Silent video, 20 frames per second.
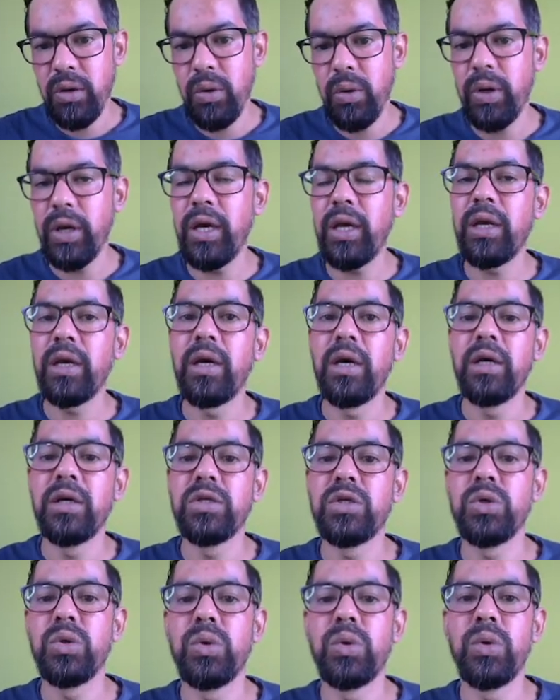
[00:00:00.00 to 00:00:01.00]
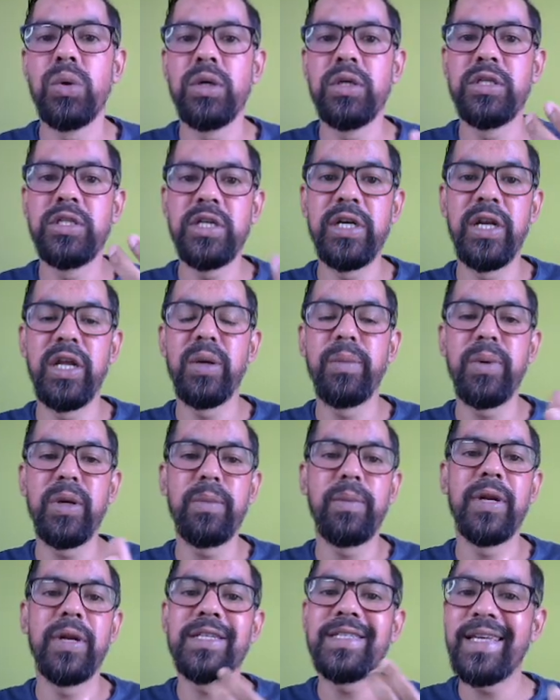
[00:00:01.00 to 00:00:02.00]
Okay, so
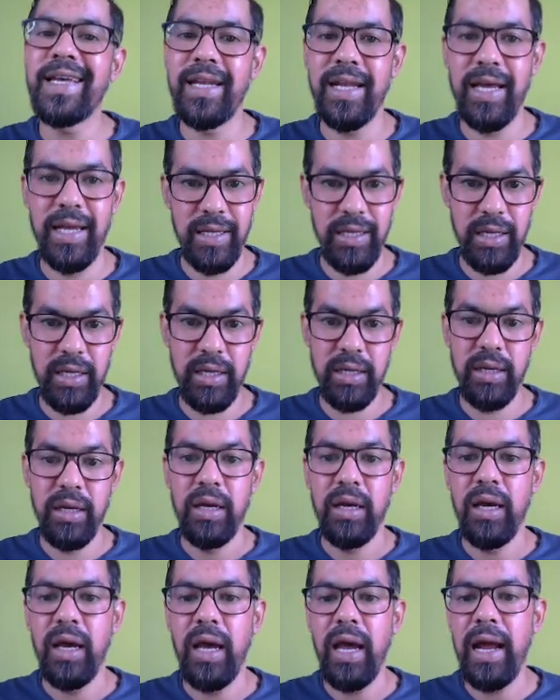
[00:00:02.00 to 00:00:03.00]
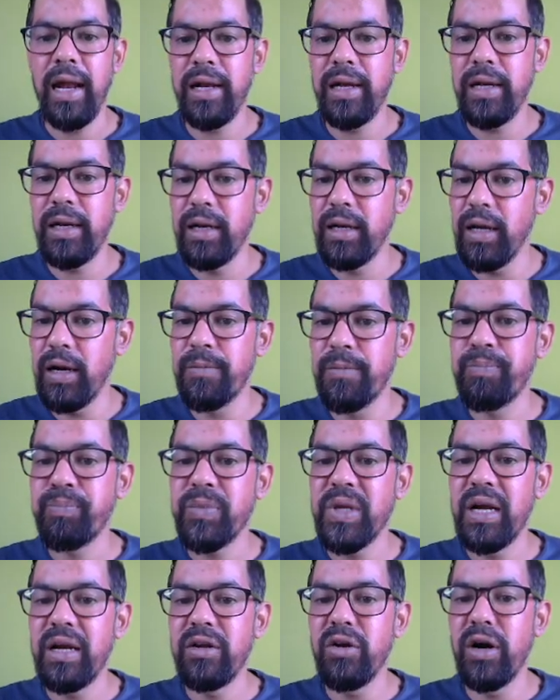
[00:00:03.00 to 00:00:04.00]
GDP plus NIA, and
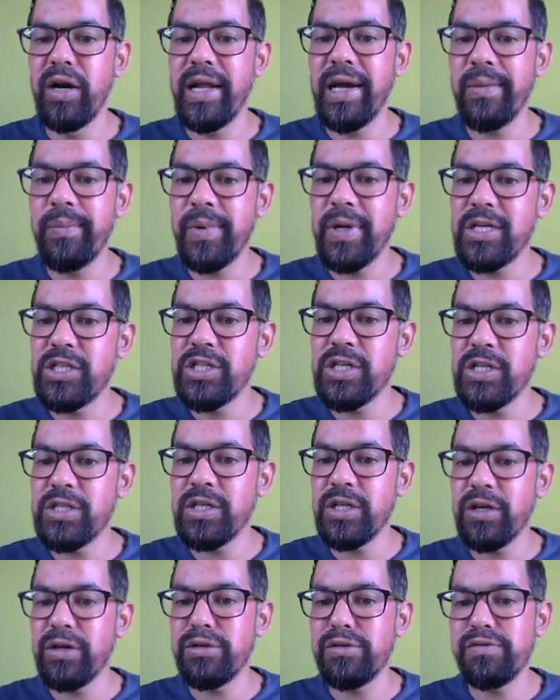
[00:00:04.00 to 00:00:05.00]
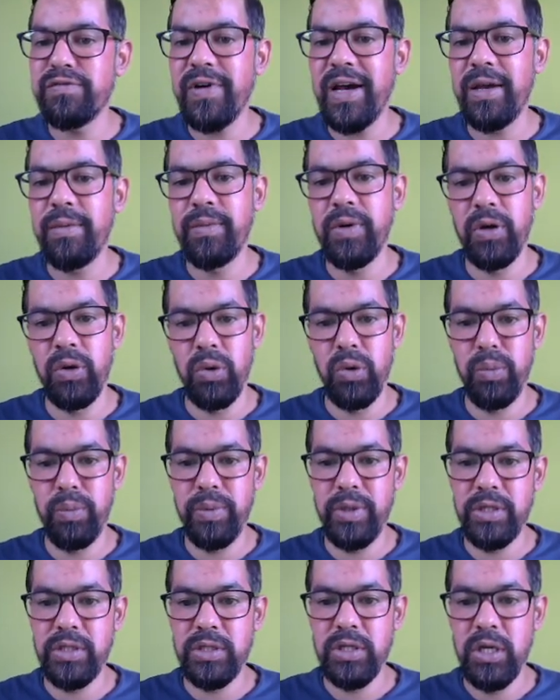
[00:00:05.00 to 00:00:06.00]
your depreciation is 5 crore
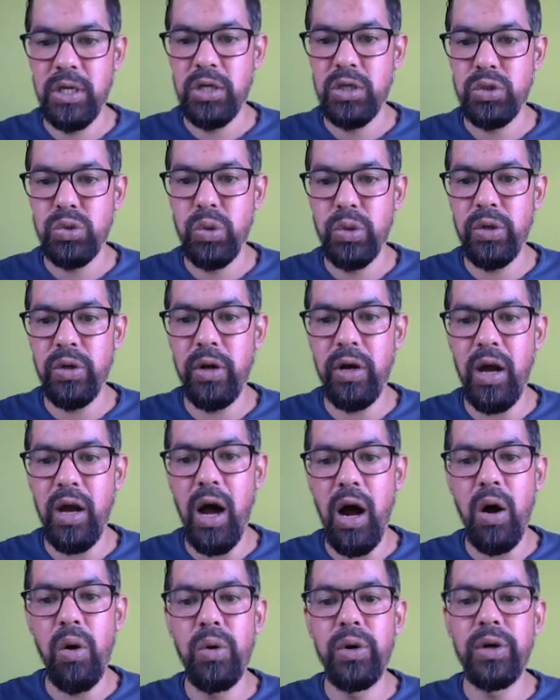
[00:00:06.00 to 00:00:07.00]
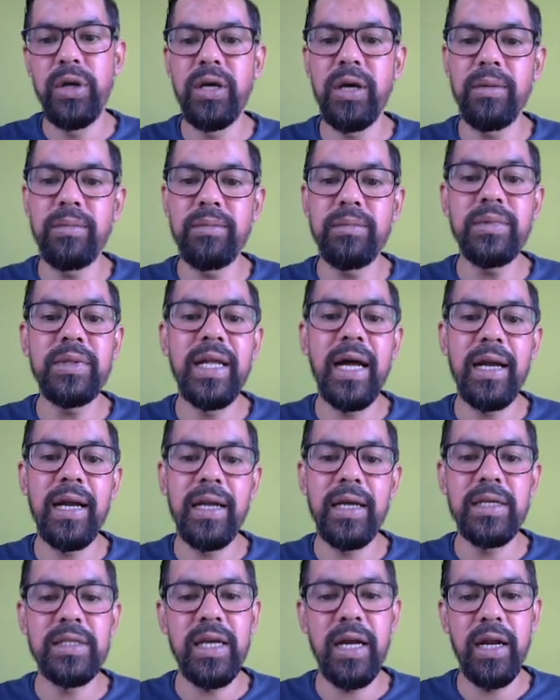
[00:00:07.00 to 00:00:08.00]
rupees. So your outcome, that
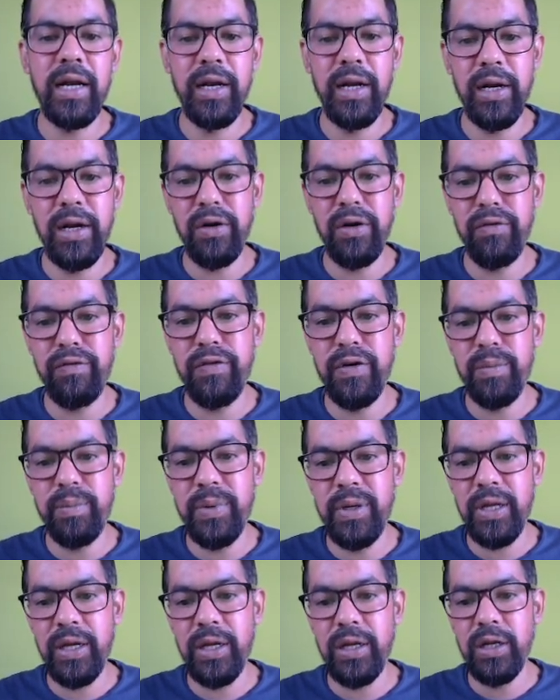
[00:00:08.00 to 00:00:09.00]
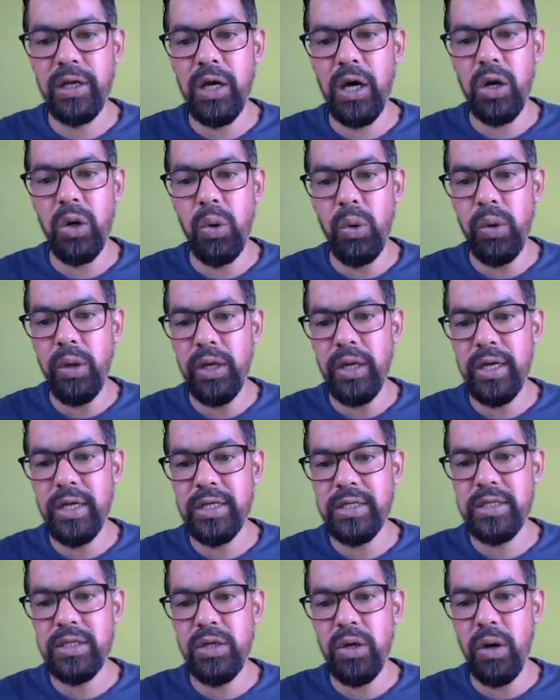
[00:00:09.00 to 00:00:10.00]
is 115 crore,
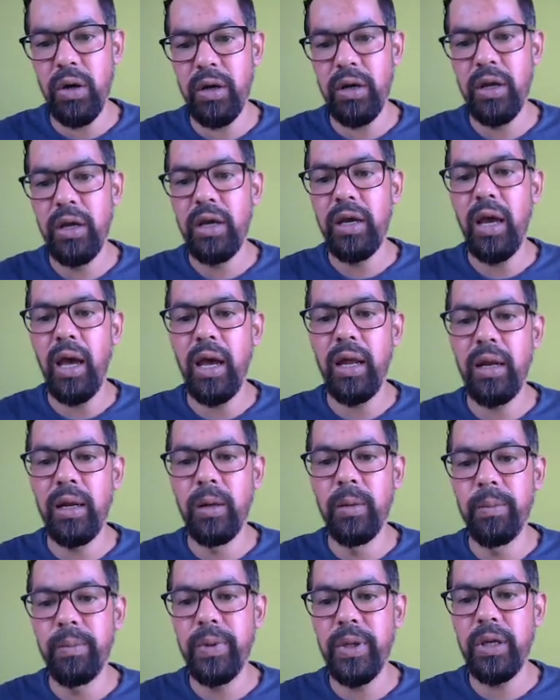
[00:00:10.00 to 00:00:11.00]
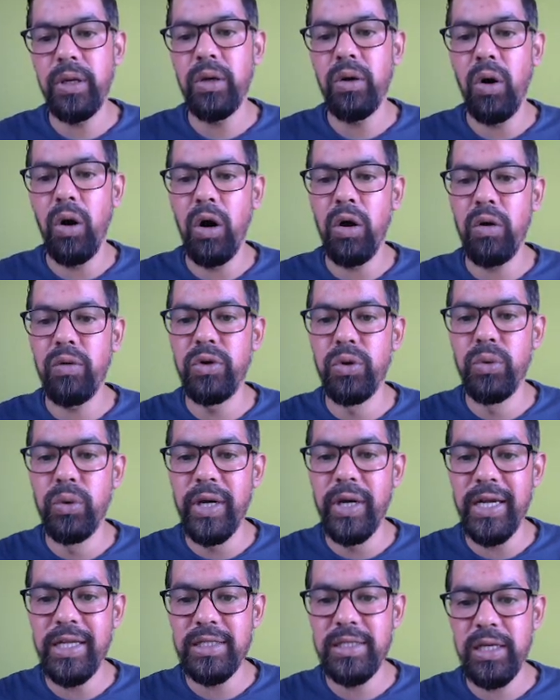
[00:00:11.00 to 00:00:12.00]
is your NNP, or you
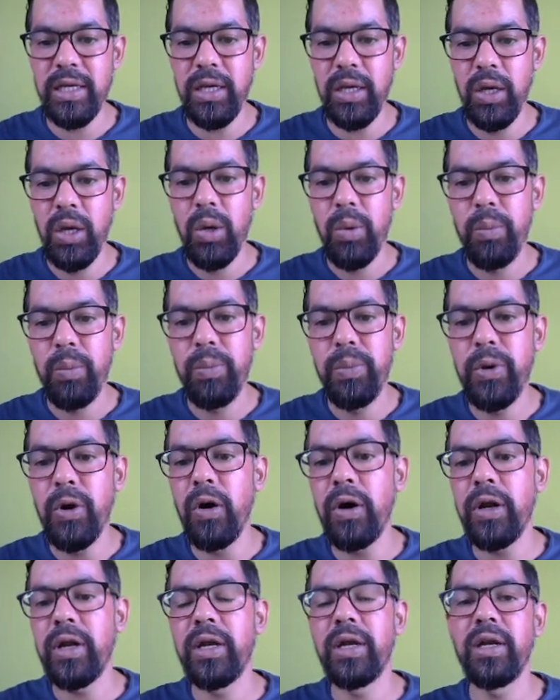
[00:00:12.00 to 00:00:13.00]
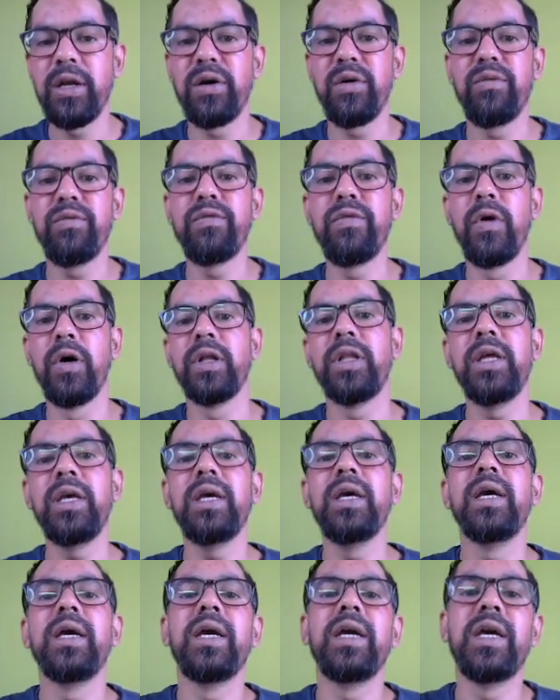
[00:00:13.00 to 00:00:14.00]
can say pure income for
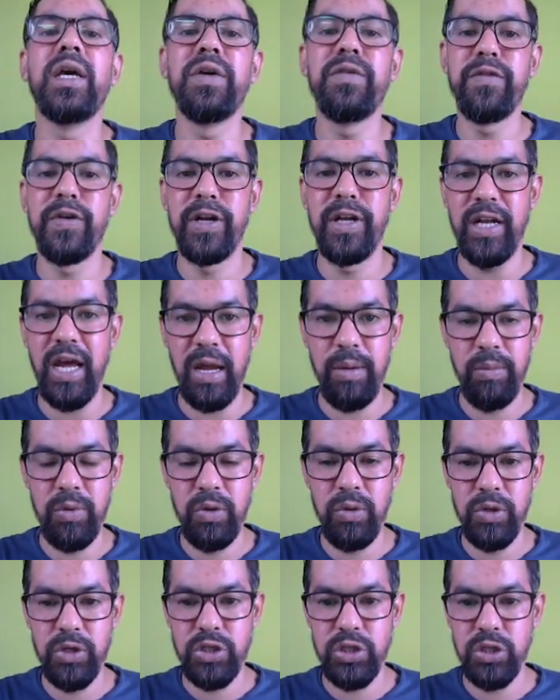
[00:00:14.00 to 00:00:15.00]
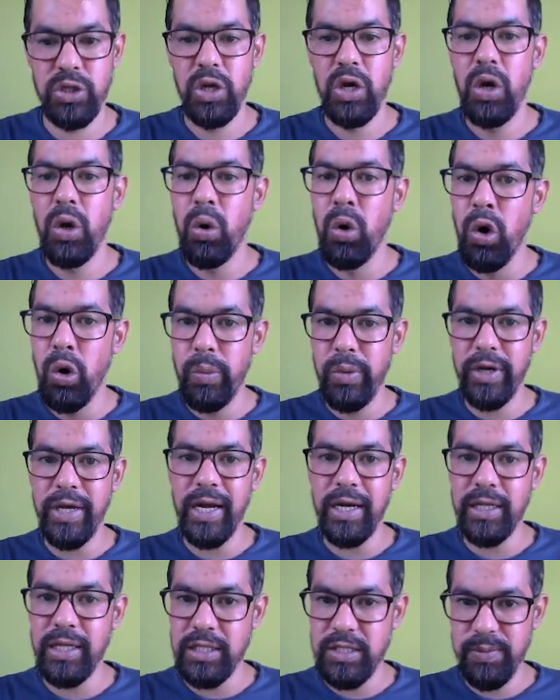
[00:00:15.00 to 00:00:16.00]
the given time duration. Hope you
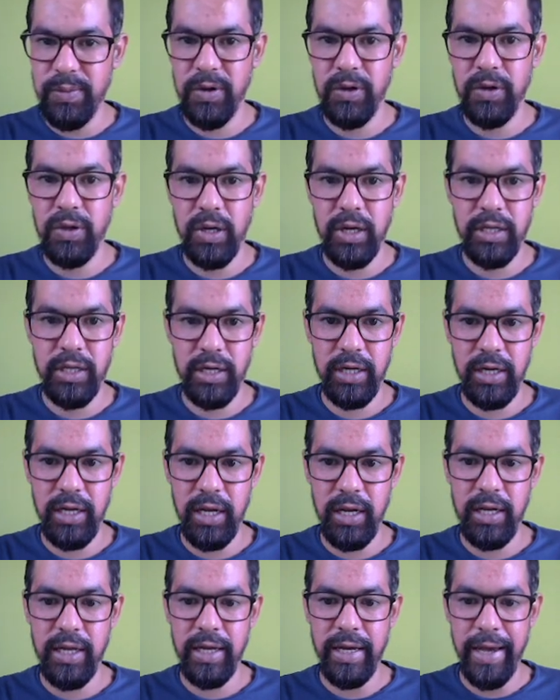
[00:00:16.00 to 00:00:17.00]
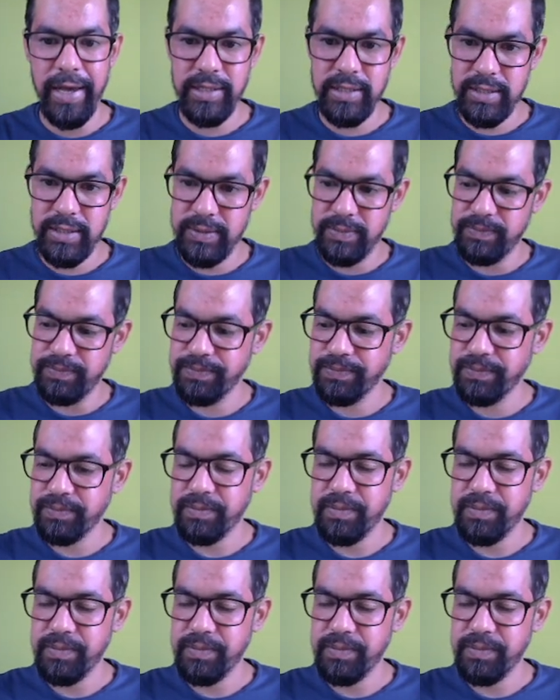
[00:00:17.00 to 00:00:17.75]
get this particular thing clearly, guys.